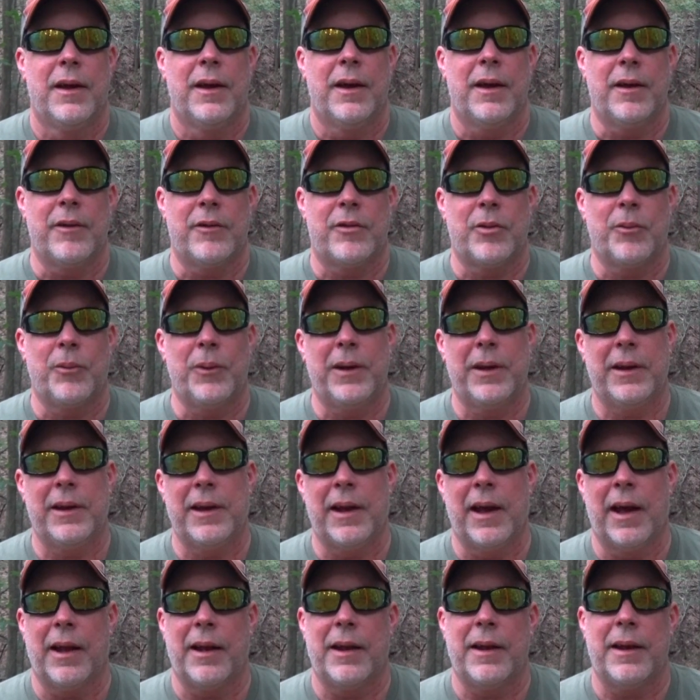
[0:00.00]
And so we did
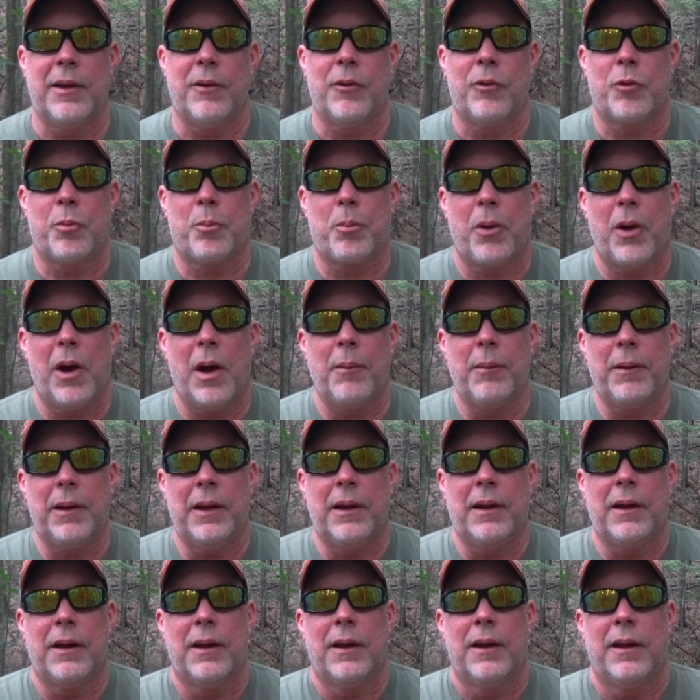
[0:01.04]
that. And it was
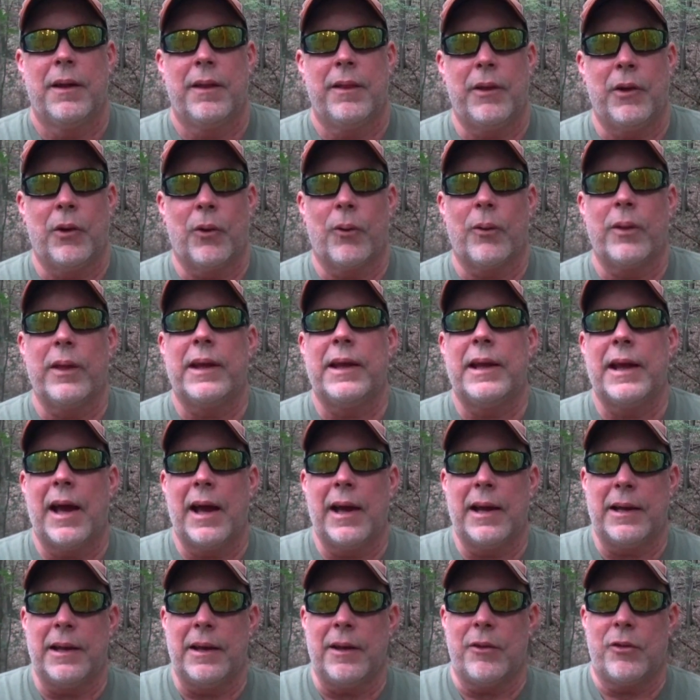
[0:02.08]
probably the early
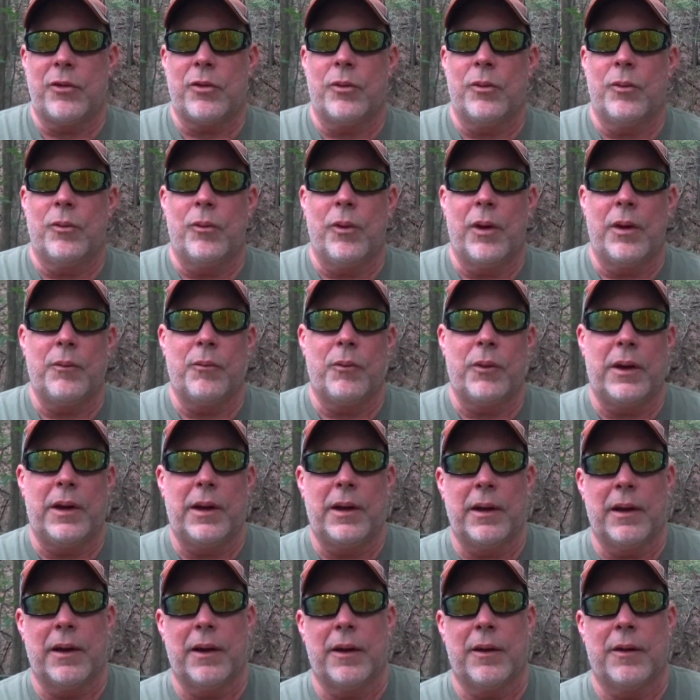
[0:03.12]
90s when
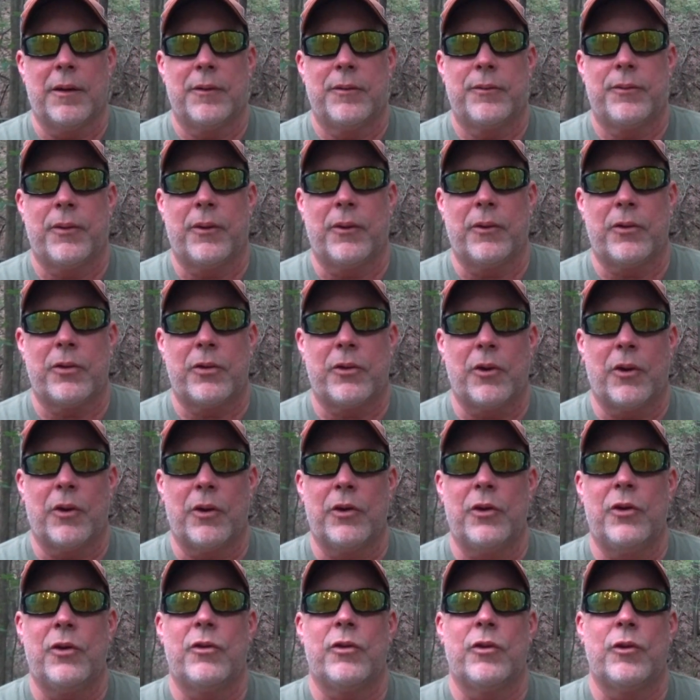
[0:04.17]
we first
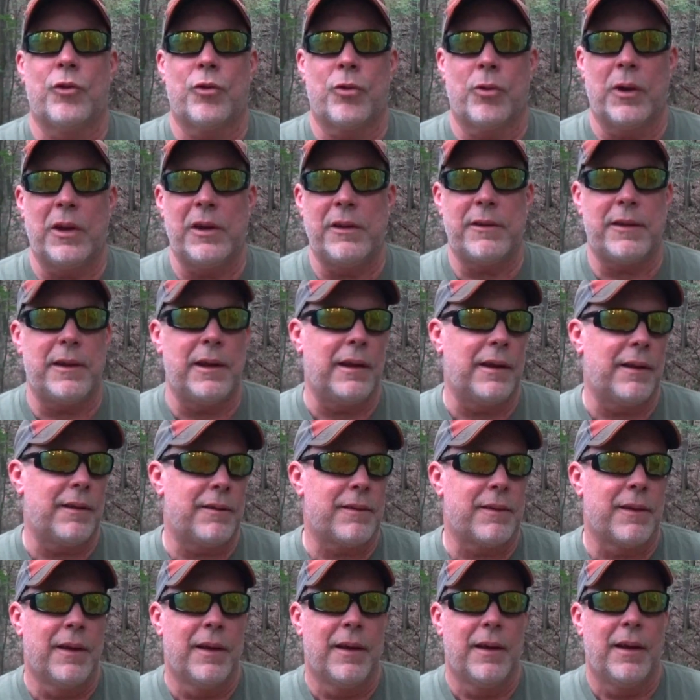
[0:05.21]
started using tree
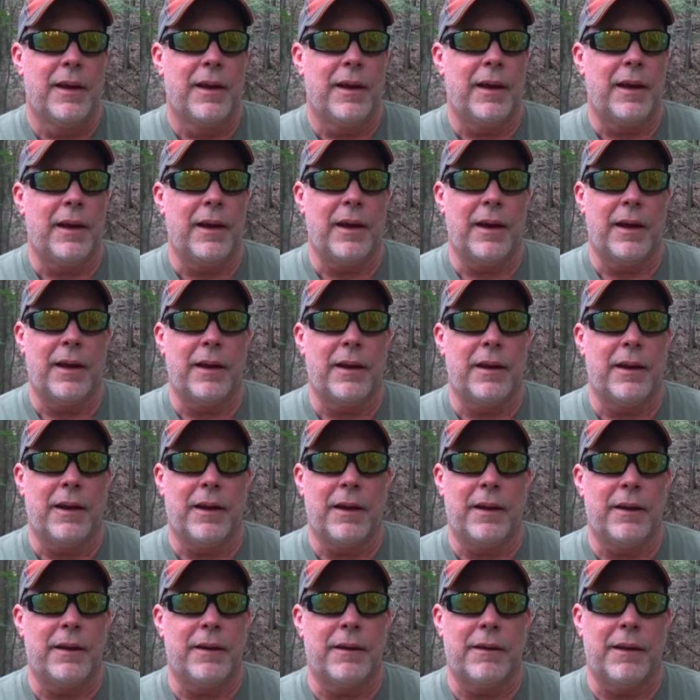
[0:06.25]
stands. And
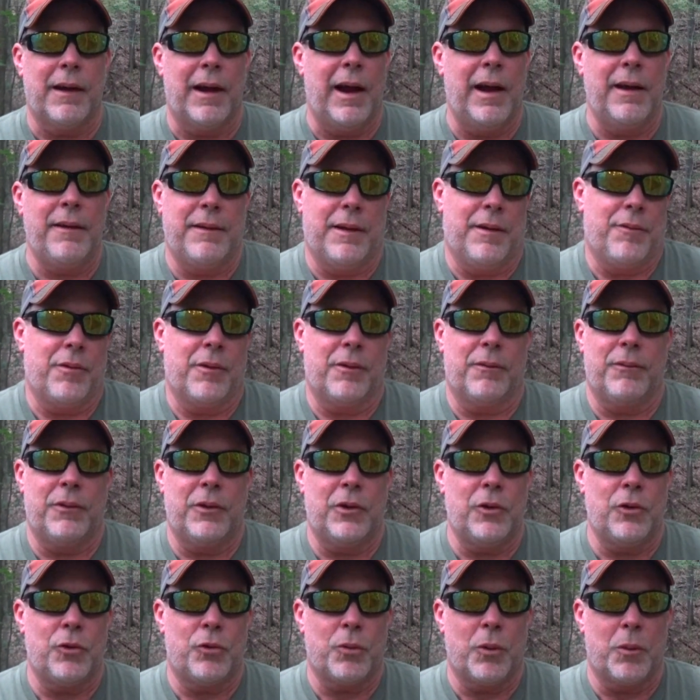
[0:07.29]
I never
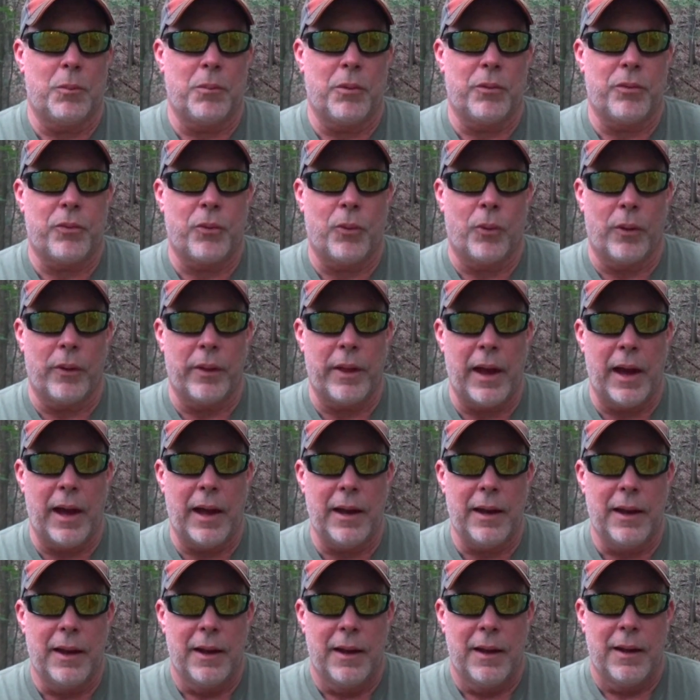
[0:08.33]
used one before
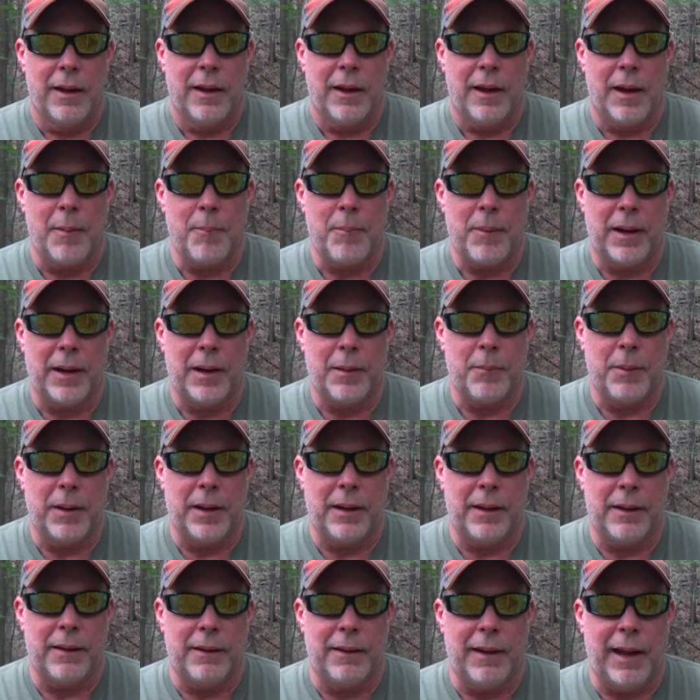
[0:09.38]
that. I might have
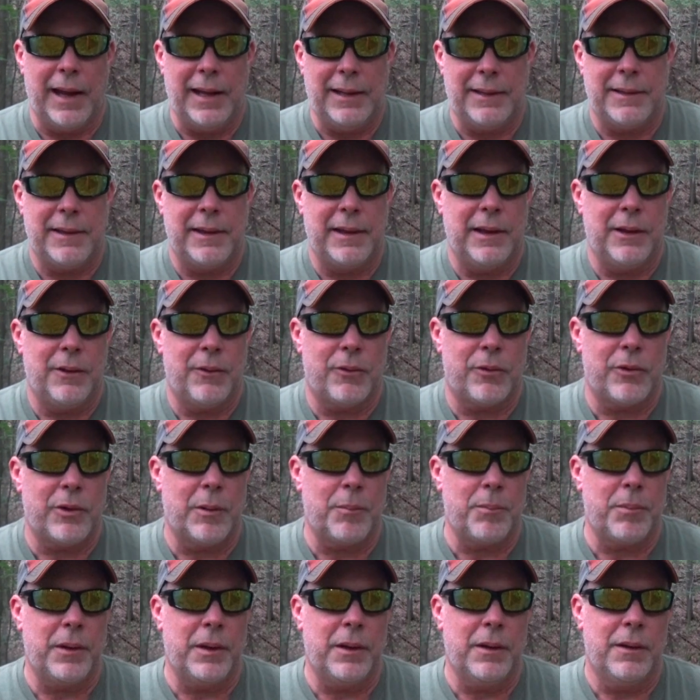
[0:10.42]
been 18 or
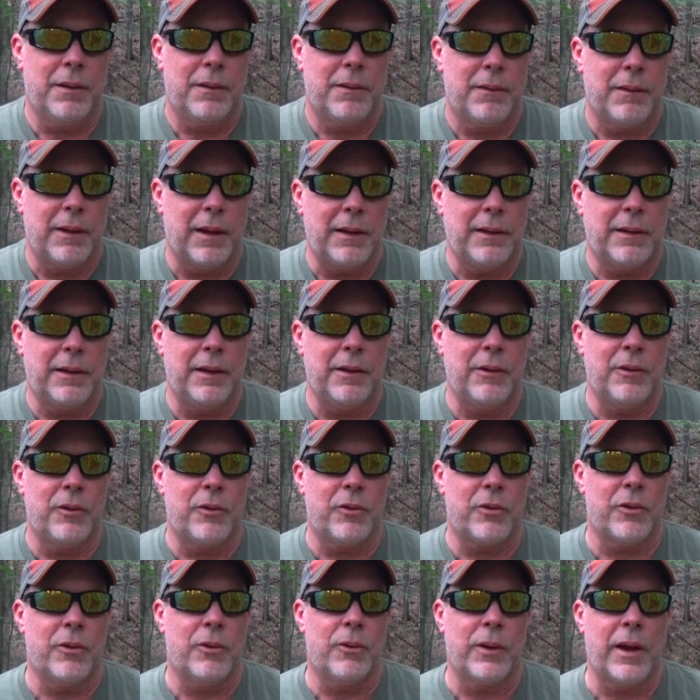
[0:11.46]
something, 19
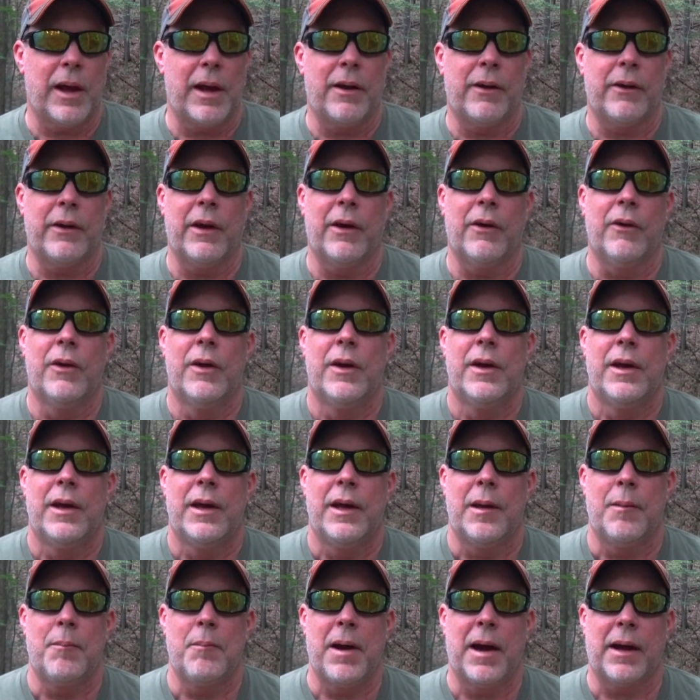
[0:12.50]
years old, I don't know.
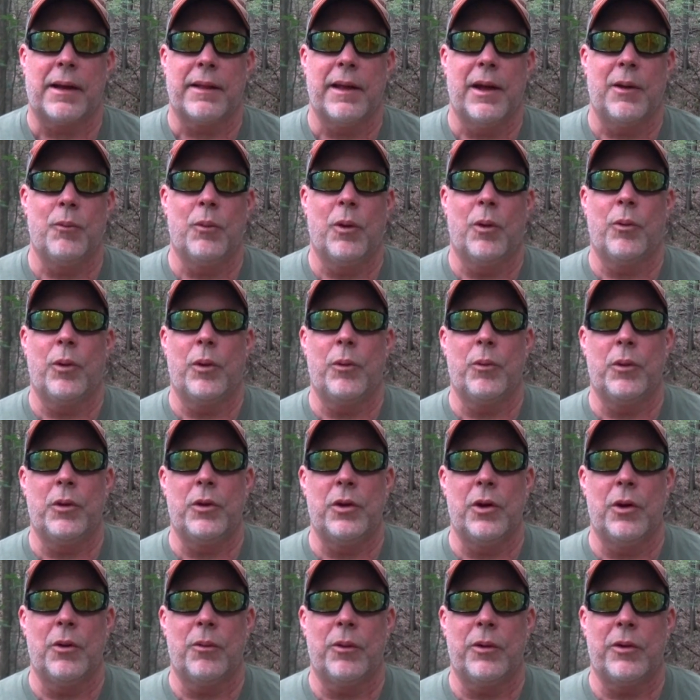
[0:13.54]
And back then what we would
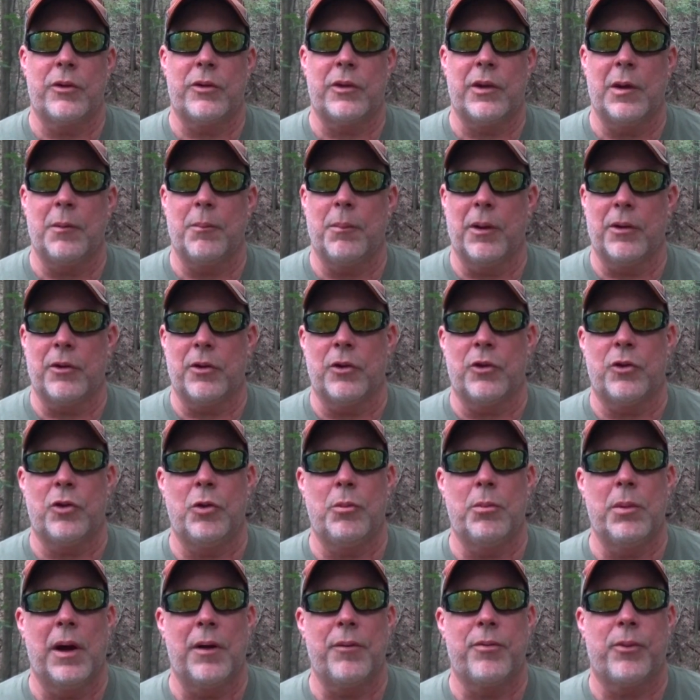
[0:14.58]
do, we'd just get a bunch of
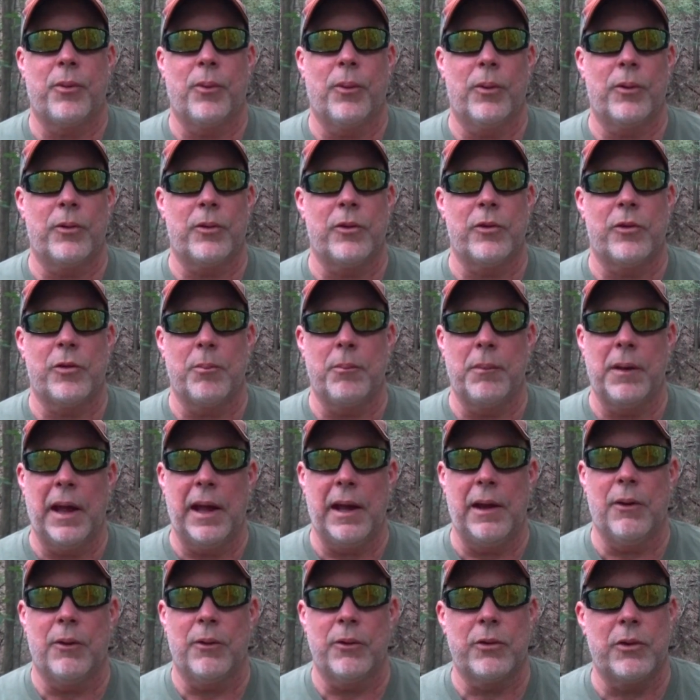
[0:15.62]
2x4s and some
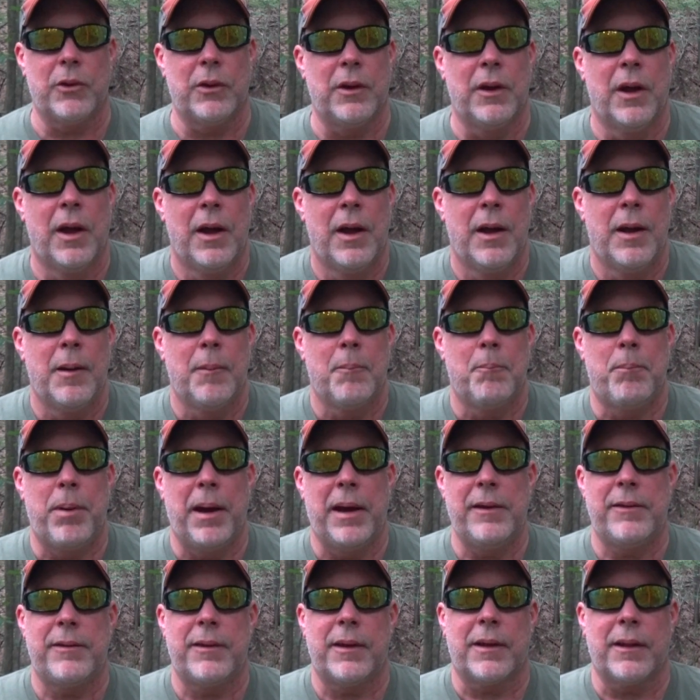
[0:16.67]
nails and
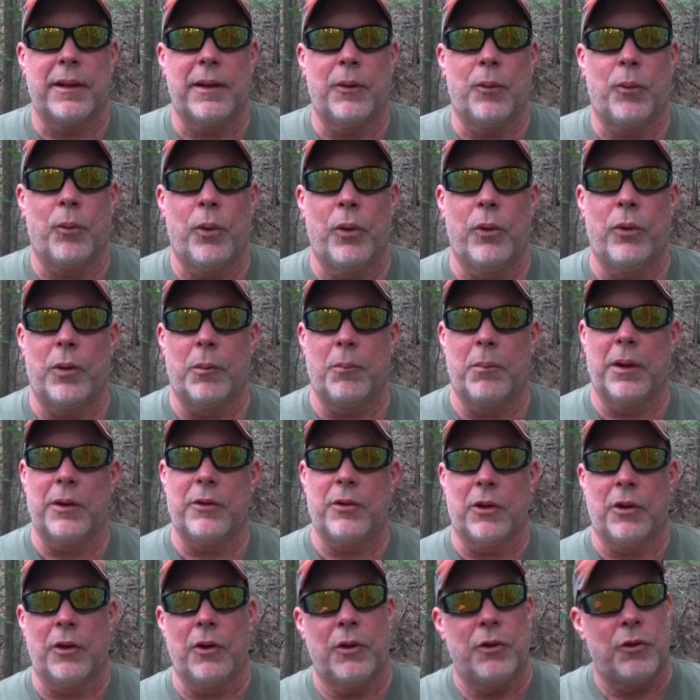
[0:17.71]
basically ruin a
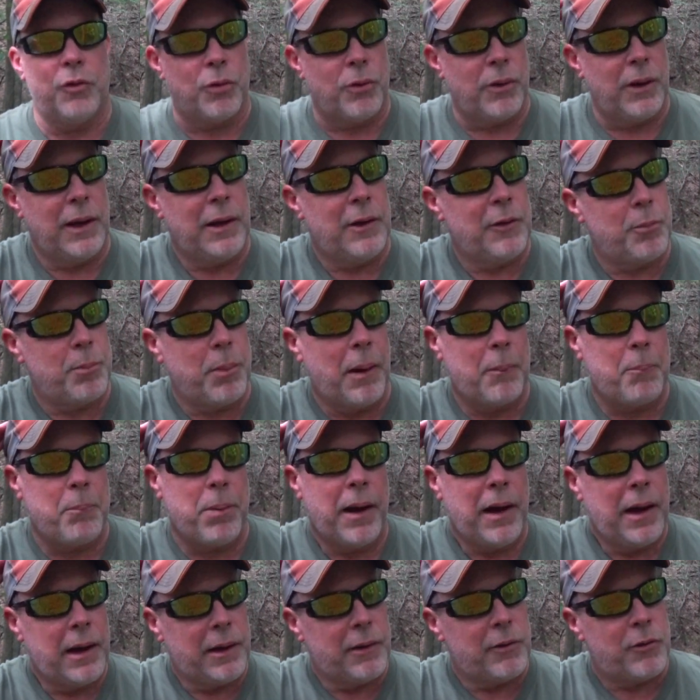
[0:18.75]
bunch of good trees by
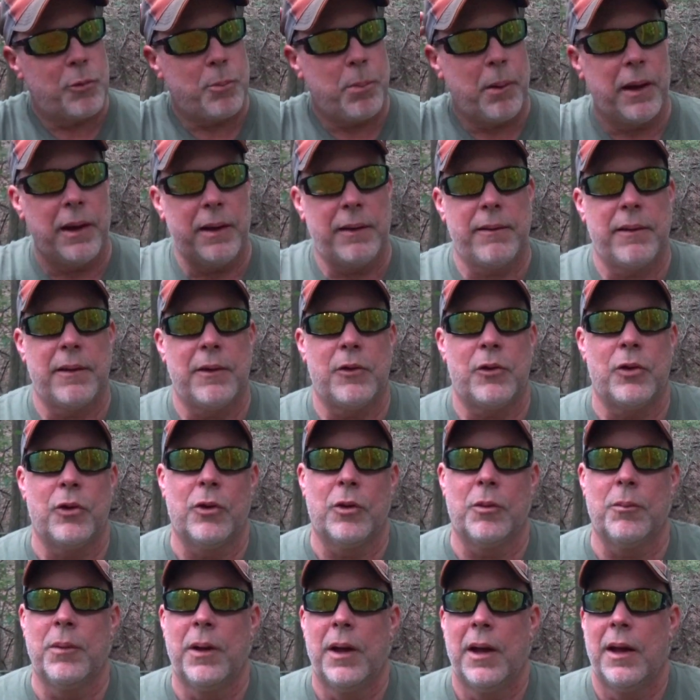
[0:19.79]
pounding spikes into
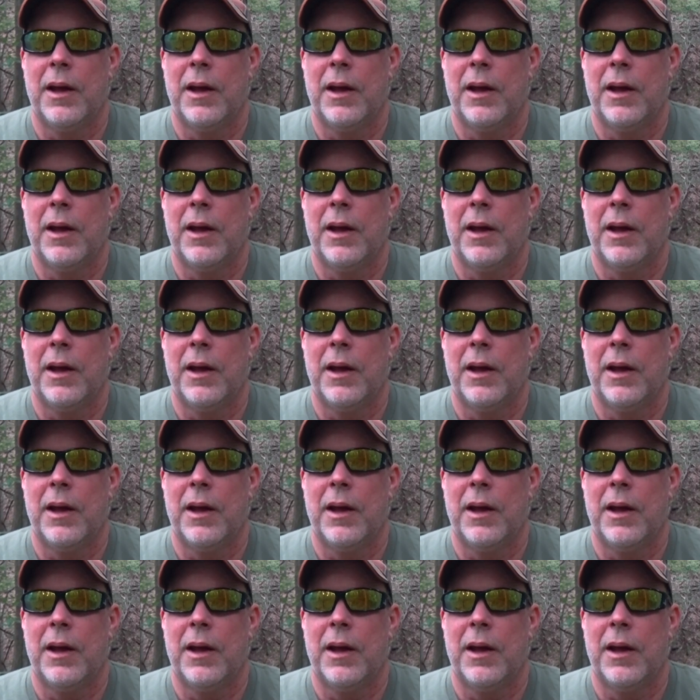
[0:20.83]
them.